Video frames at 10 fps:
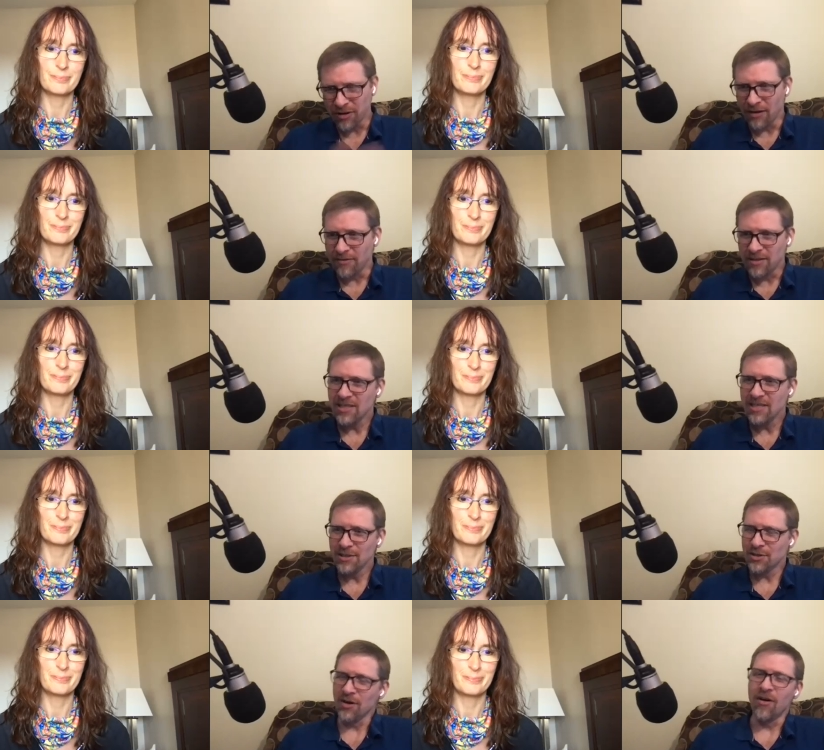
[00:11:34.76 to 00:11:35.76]
Speaker 1: uh,
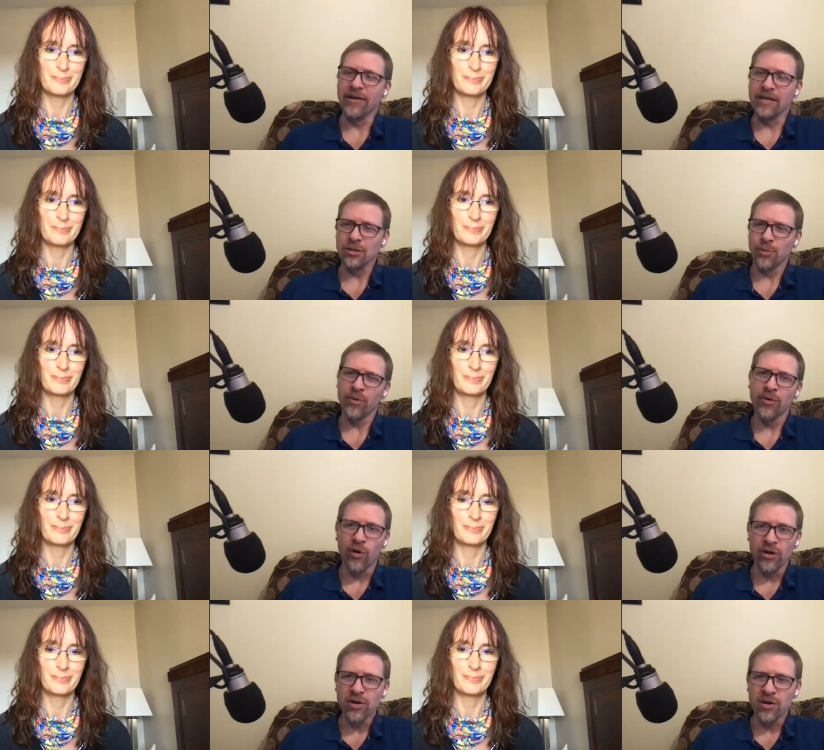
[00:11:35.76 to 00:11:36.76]
teased our audience a bit with
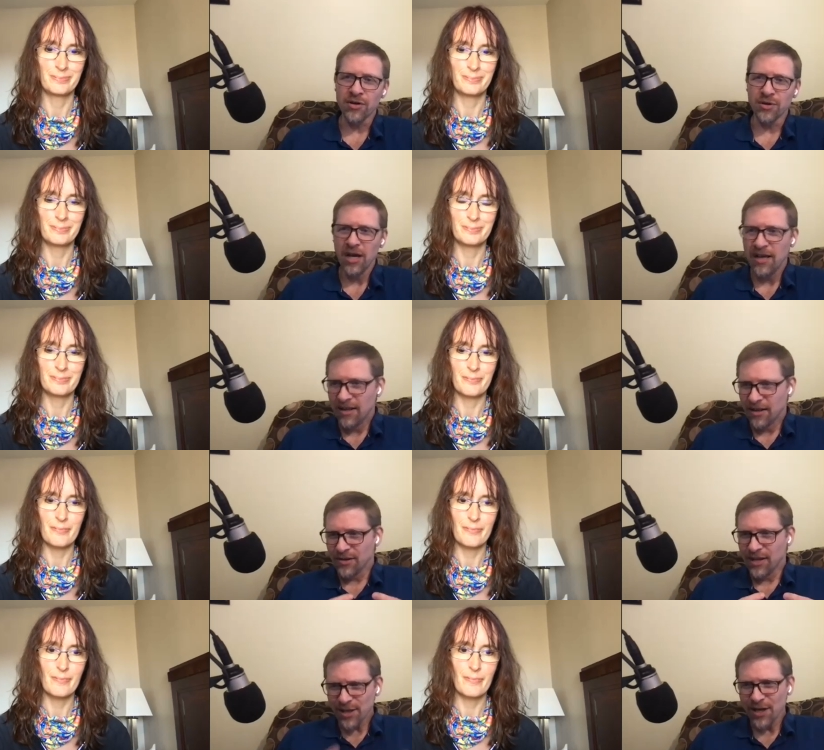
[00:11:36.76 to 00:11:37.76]
what you can do,
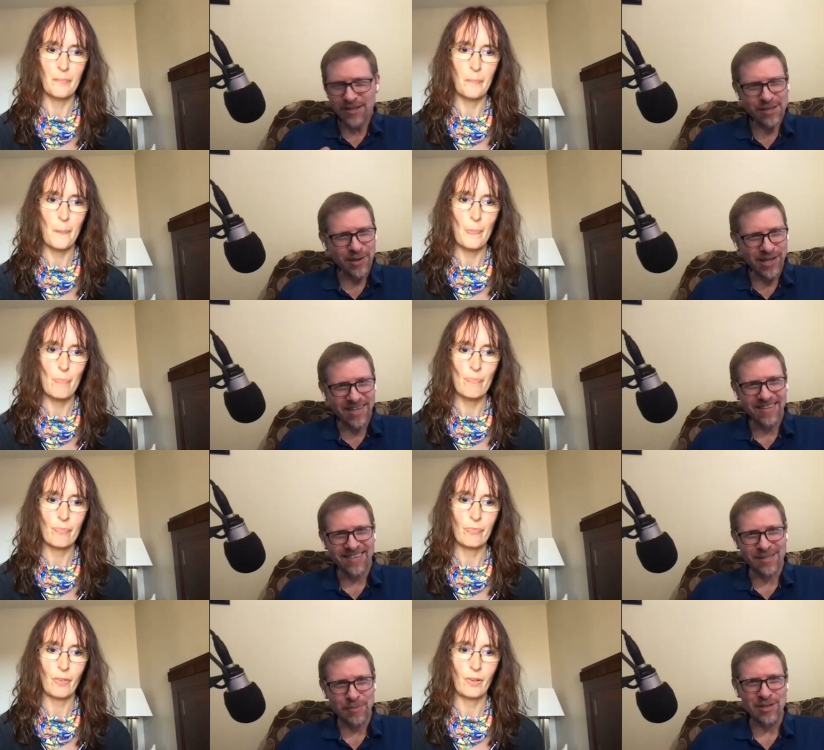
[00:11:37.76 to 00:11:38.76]
let's get into some of the the
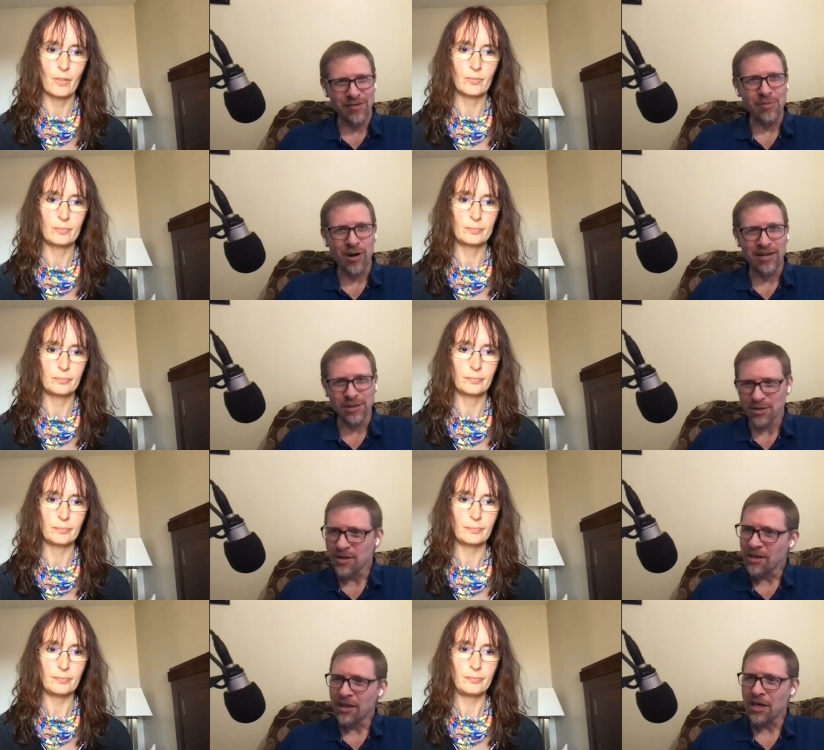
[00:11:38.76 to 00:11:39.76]
specific projects
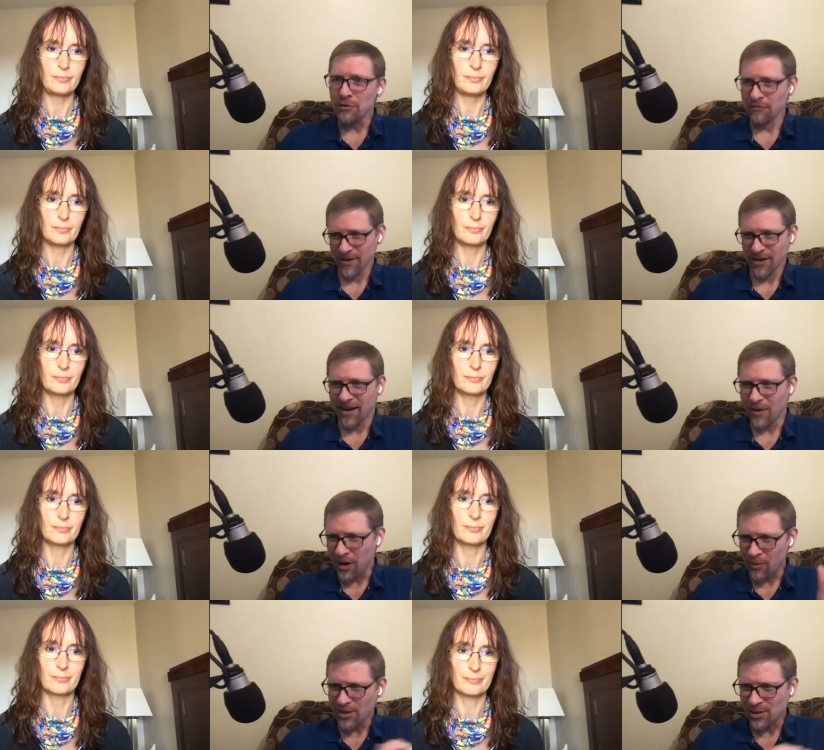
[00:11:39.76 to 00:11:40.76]
that that you've done. And I, I
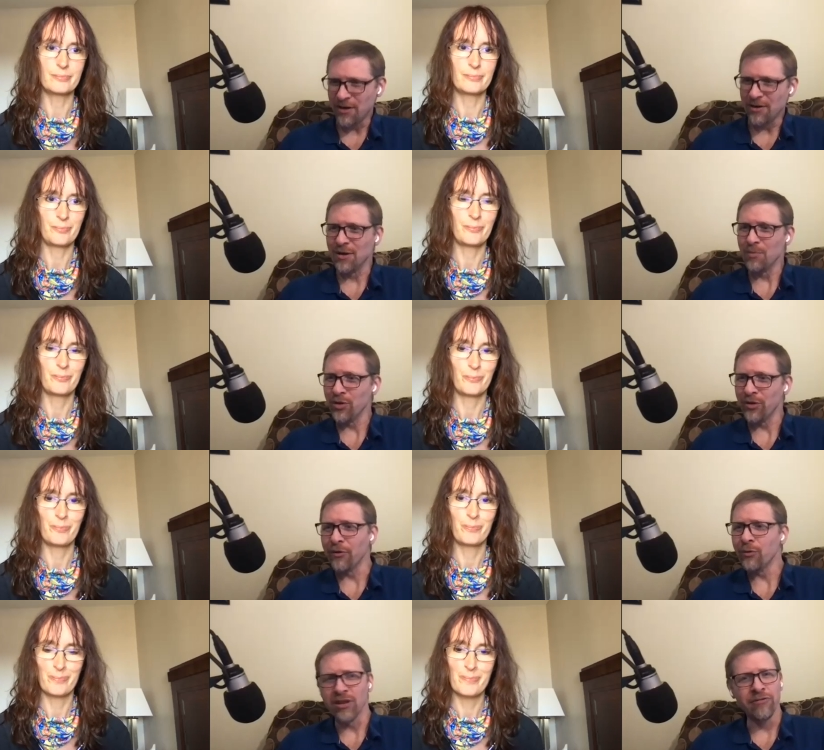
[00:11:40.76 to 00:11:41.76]
want to start us up with a
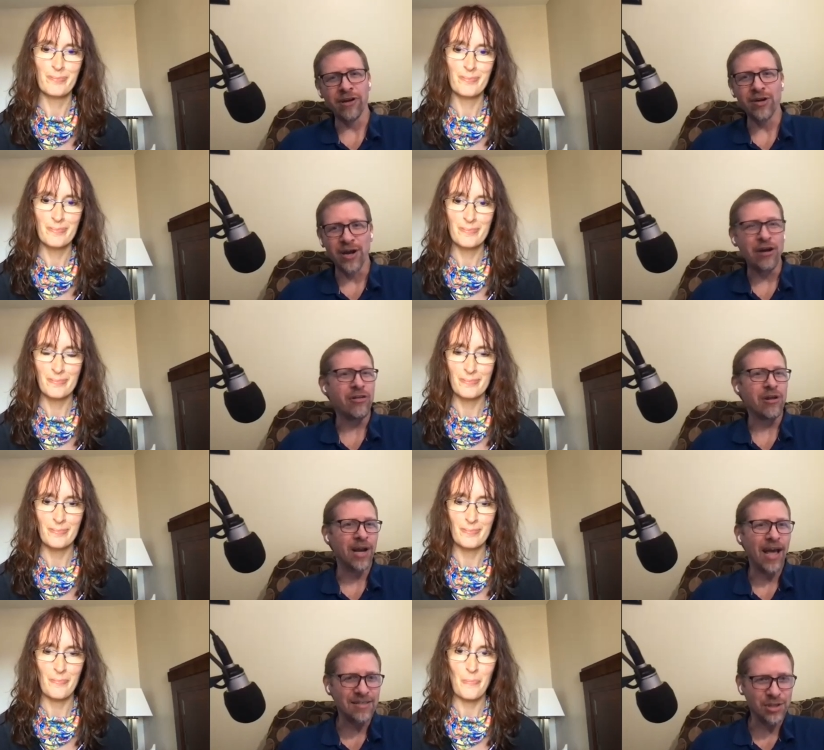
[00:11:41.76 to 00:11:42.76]
with a video here that I'm going
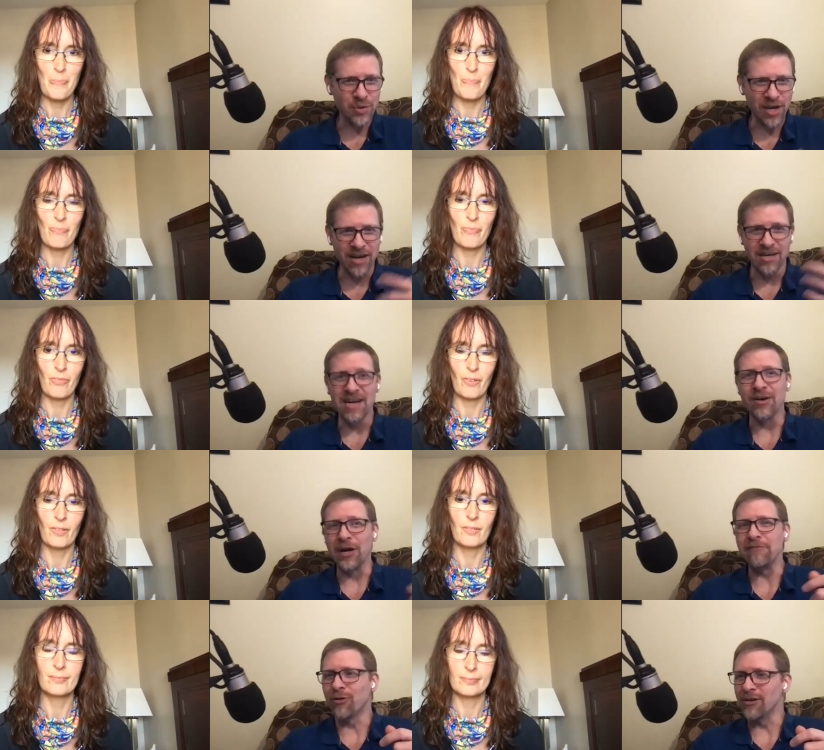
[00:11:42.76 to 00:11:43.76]
to ask you to kind of
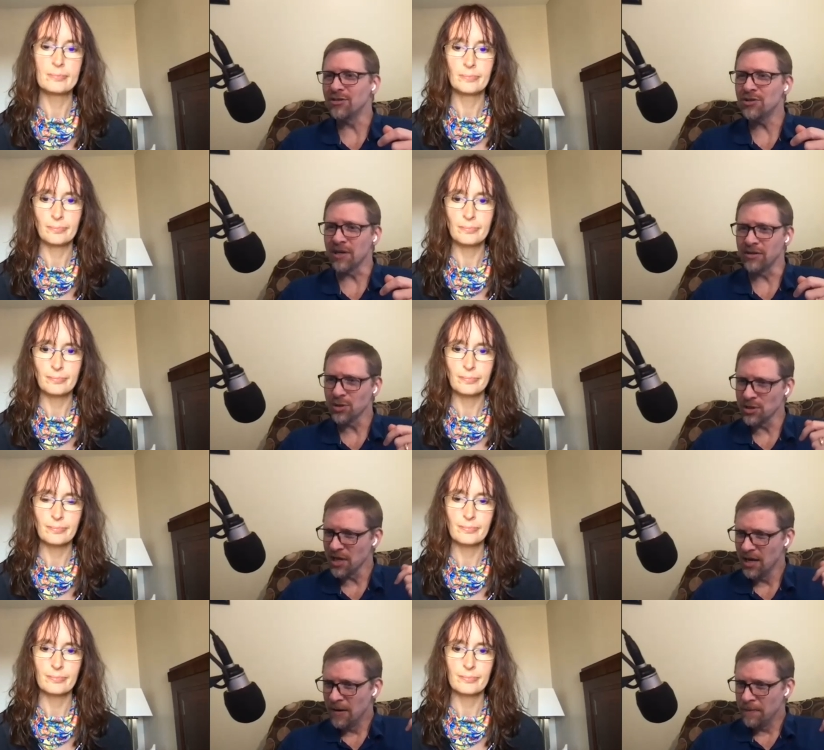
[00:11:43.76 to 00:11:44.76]
narrate for us, Jen. This is
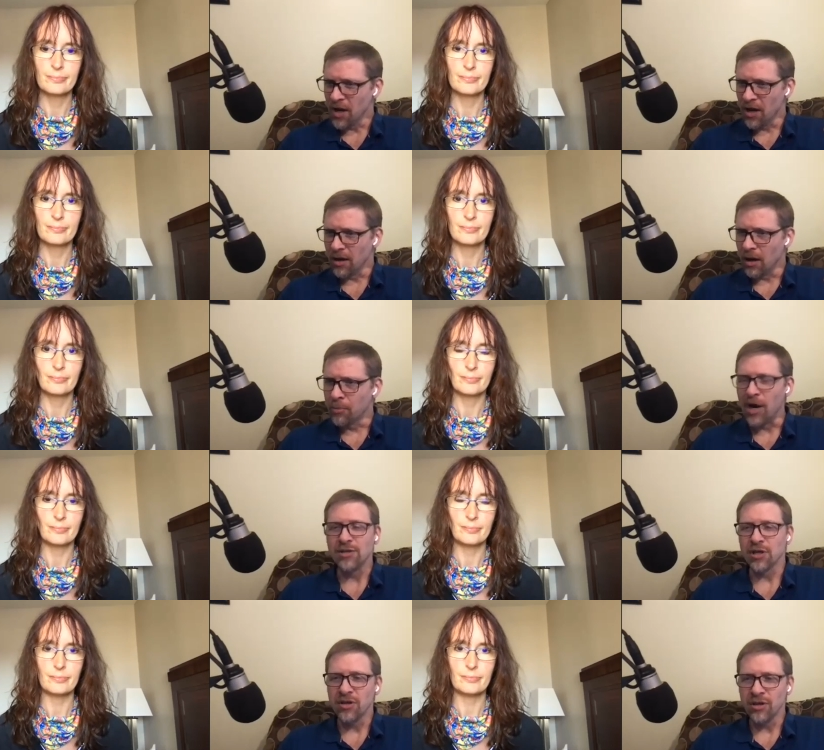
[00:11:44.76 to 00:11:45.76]
uh, a
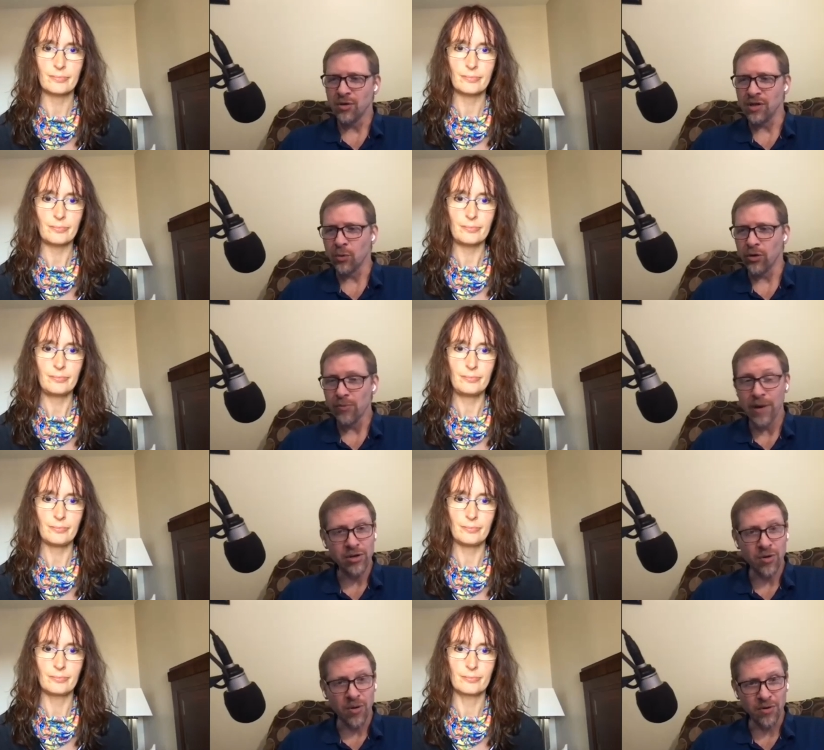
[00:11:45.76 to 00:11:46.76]
project that you did where you made
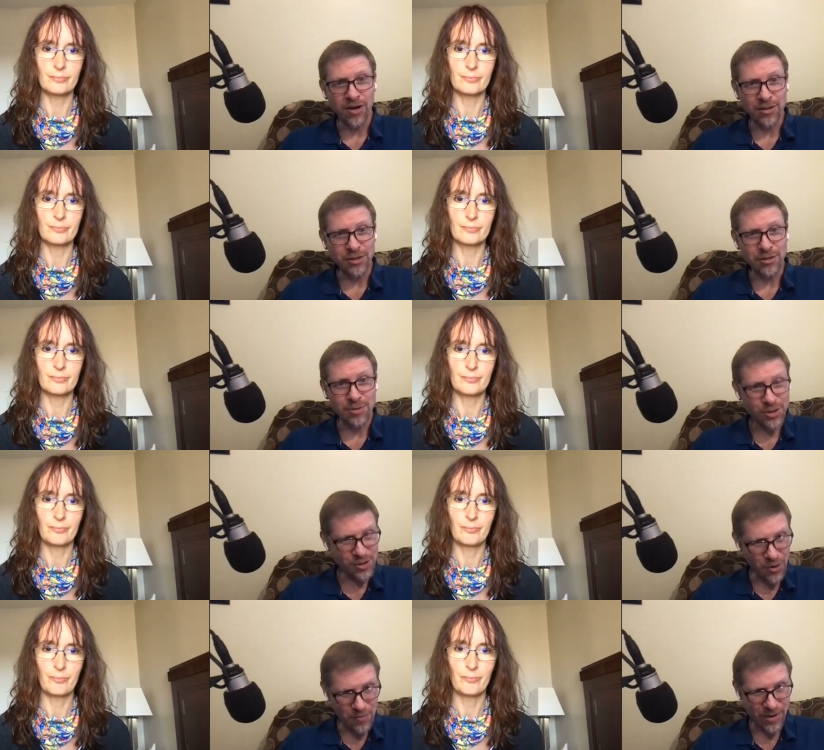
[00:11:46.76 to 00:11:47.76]
your own custom
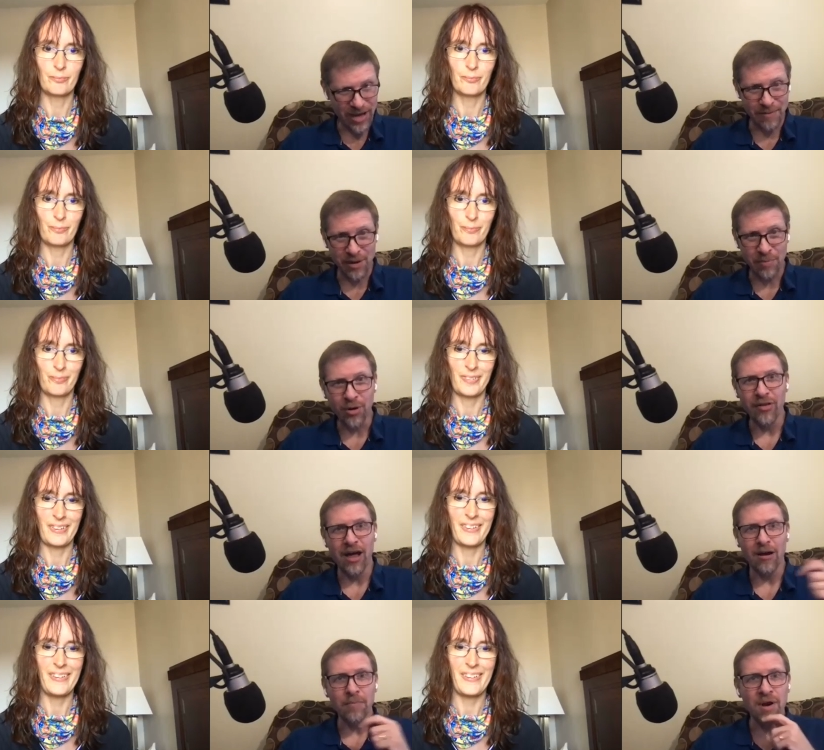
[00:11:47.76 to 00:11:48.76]
soap. And I'm going to pull that
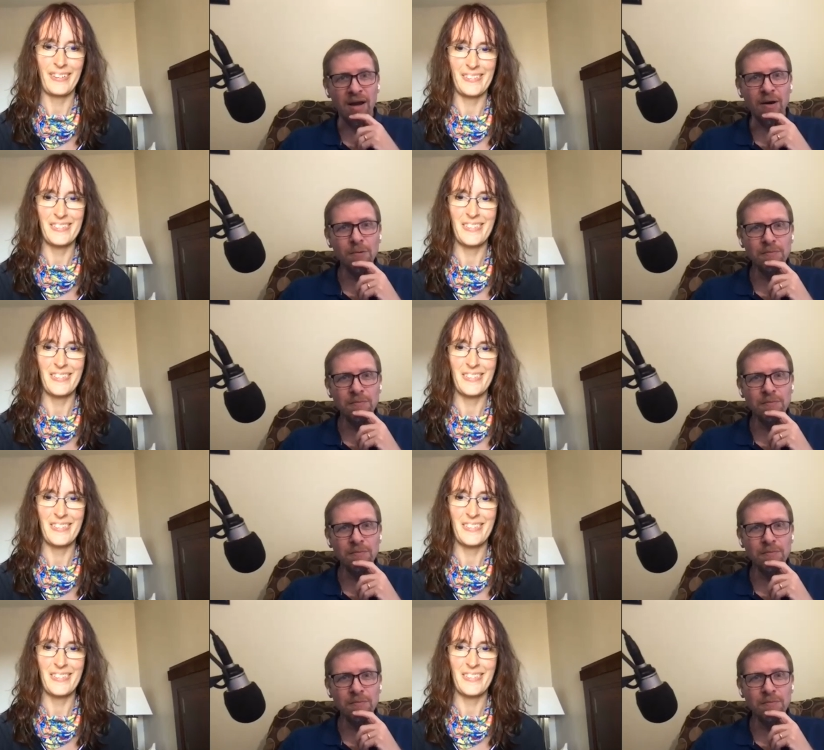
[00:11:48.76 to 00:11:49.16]
up now.